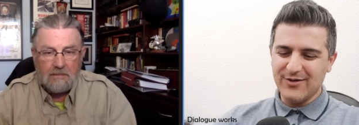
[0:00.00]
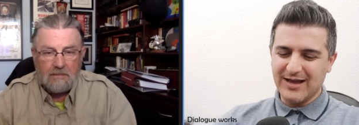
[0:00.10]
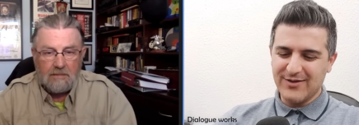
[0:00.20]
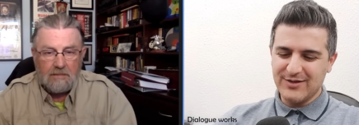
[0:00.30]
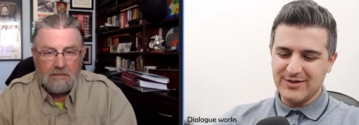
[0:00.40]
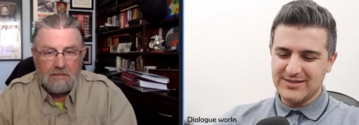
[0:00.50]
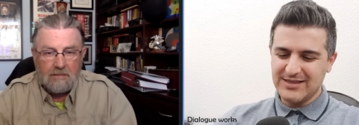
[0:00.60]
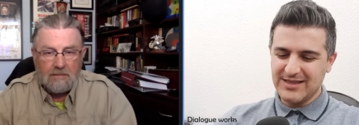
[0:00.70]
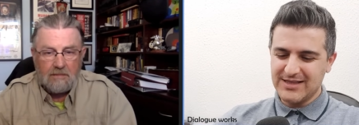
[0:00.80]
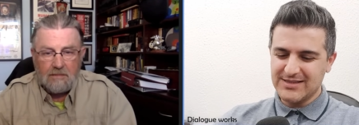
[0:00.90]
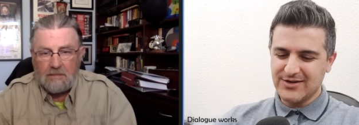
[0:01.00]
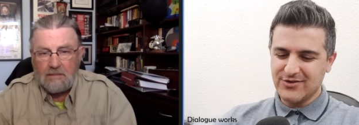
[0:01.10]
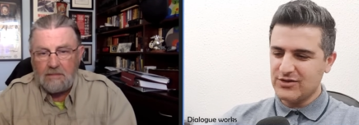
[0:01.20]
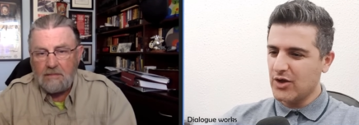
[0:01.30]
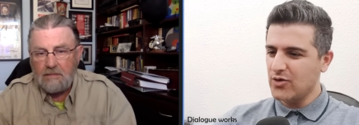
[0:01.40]
Speaker 1: how do you see this? They're
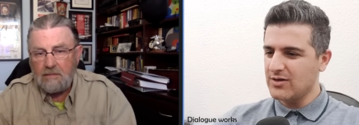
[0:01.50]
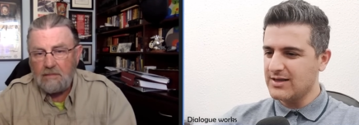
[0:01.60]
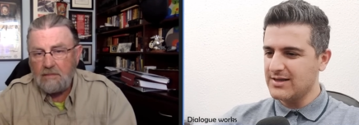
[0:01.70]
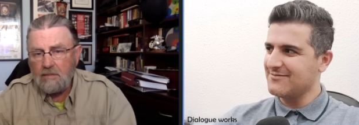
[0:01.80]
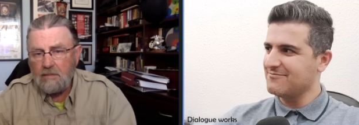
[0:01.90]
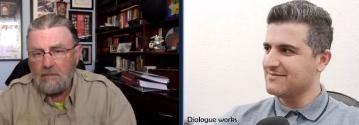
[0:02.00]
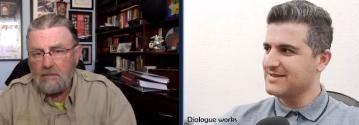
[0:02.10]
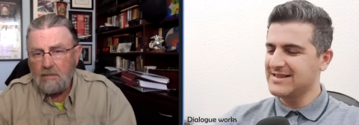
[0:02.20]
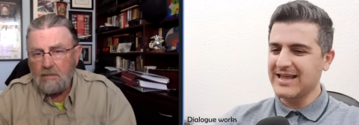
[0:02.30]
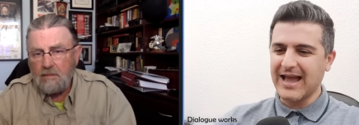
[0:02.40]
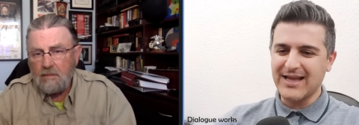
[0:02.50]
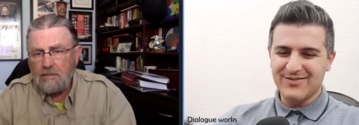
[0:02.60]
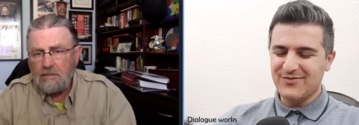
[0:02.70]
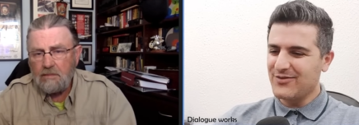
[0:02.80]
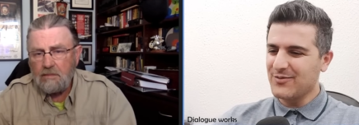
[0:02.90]
totally detached
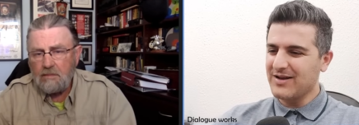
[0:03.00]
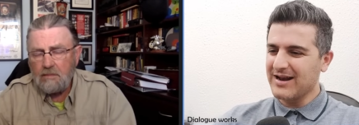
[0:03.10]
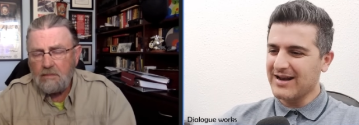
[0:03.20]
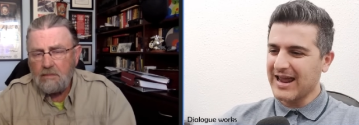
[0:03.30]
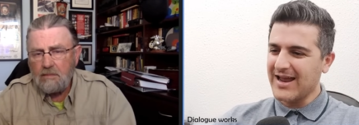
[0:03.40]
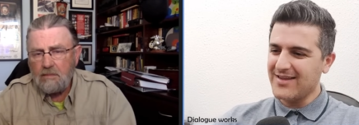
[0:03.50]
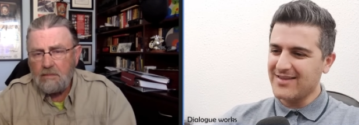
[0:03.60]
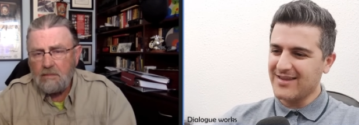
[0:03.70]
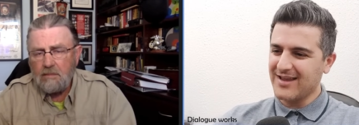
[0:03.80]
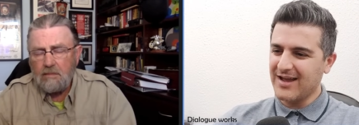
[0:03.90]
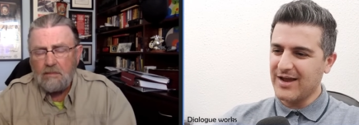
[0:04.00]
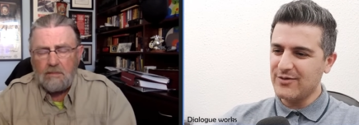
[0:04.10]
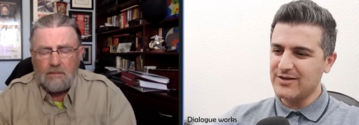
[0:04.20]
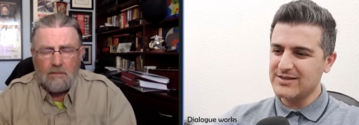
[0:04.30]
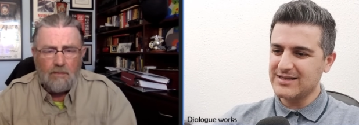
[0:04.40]
from reality. How, do
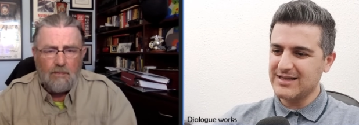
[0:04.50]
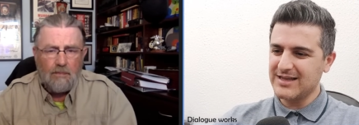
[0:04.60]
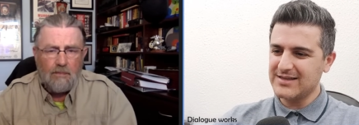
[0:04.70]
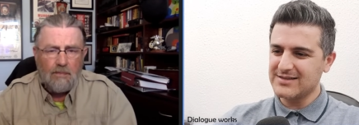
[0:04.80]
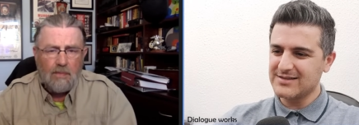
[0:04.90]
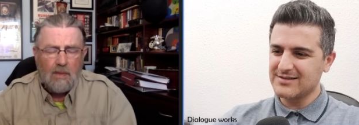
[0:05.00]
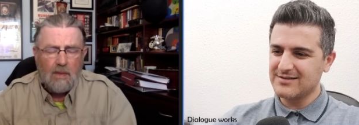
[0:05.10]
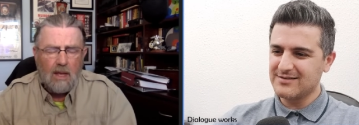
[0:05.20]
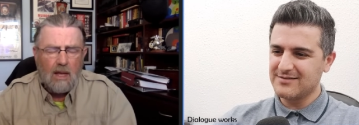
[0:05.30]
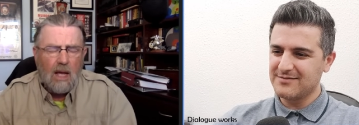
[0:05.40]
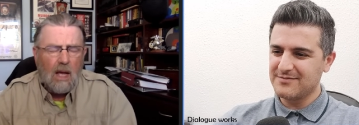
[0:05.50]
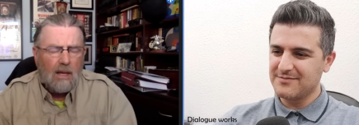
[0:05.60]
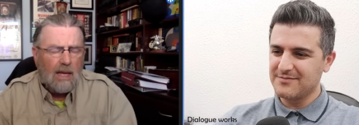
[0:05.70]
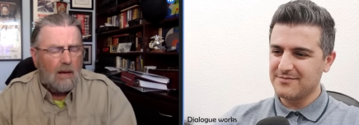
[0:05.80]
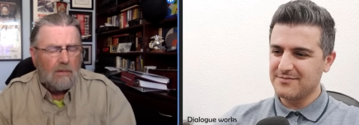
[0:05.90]
you see this?
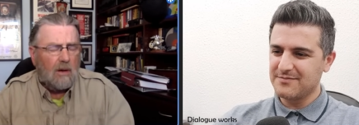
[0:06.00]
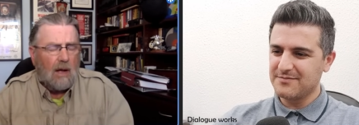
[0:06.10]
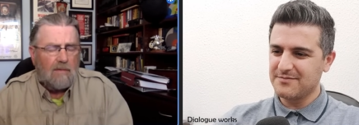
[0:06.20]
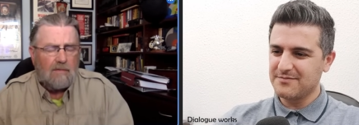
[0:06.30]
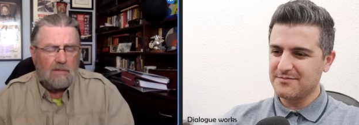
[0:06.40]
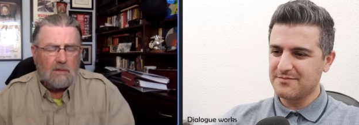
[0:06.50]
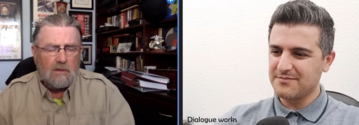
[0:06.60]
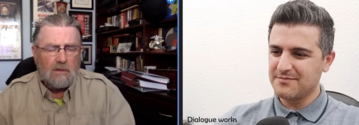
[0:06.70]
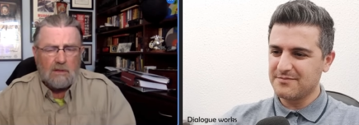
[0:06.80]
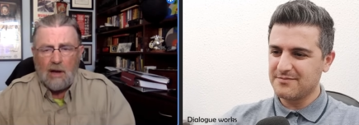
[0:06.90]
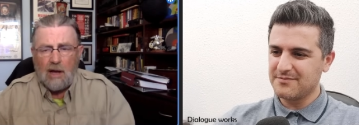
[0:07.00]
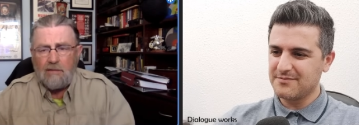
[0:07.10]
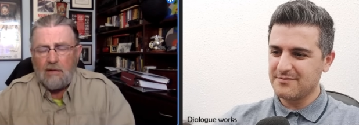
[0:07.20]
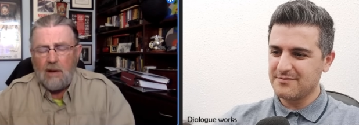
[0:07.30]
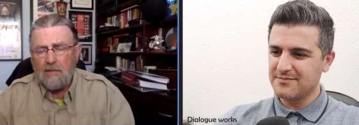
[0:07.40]
Speaker 2: Yeah, no, I've look, I've
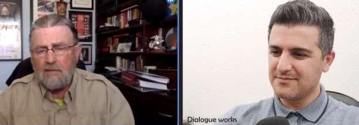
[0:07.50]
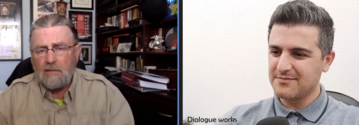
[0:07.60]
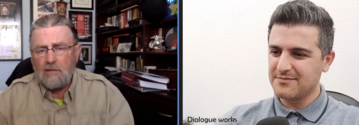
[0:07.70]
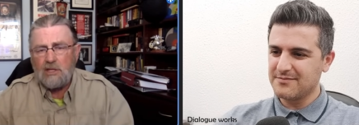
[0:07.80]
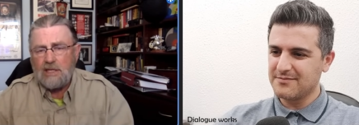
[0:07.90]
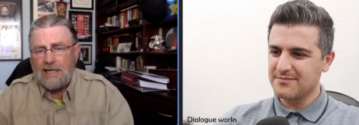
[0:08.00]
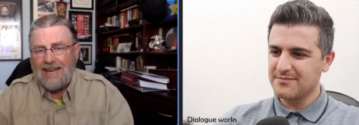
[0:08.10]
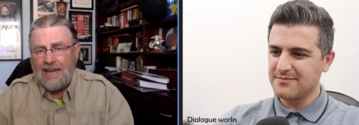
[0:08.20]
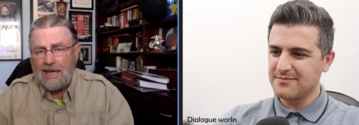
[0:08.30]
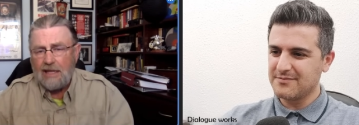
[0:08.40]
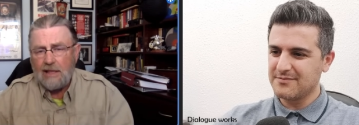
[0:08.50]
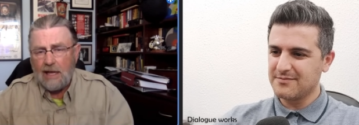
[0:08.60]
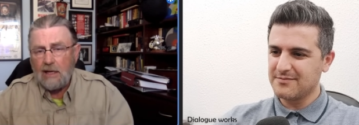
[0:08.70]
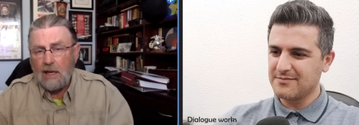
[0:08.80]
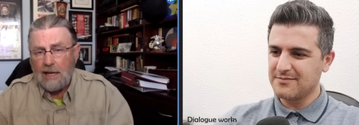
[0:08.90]
never I've never seen
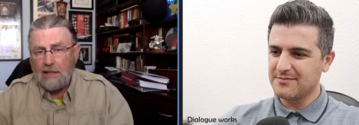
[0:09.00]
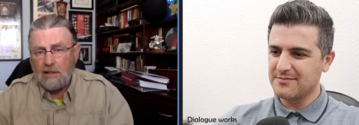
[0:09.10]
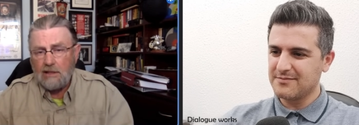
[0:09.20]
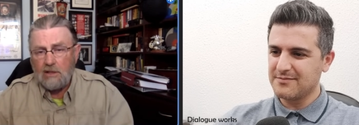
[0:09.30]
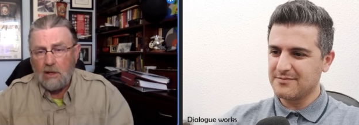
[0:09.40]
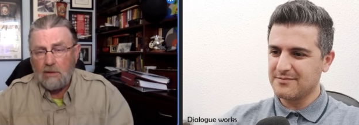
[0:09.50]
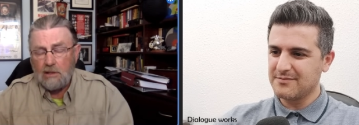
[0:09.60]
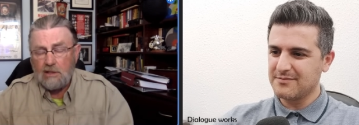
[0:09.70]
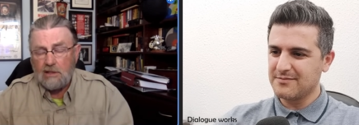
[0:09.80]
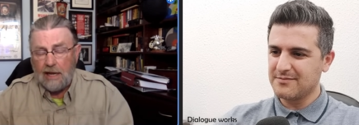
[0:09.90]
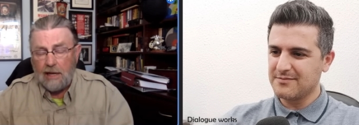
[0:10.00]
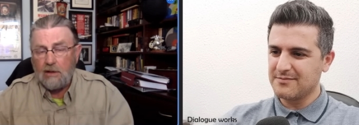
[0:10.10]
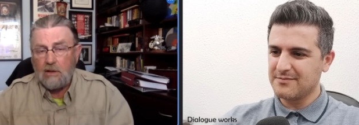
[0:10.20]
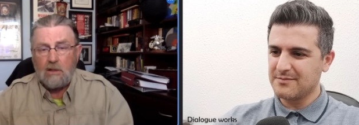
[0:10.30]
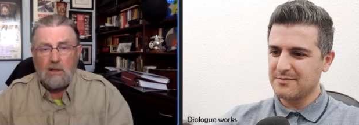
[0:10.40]
anything like this on this
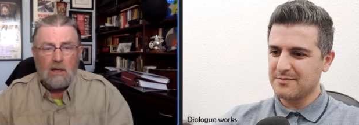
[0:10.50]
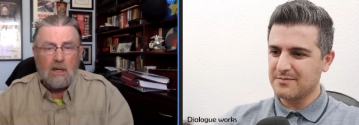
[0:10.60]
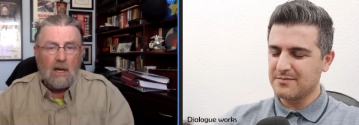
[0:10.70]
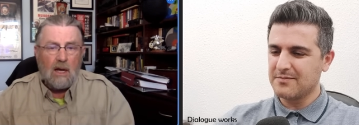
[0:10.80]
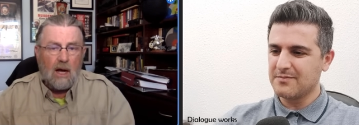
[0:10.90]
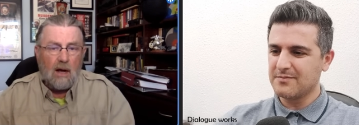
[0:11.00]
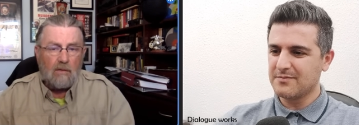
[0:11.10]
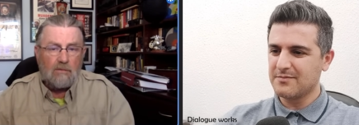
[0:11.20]
scale of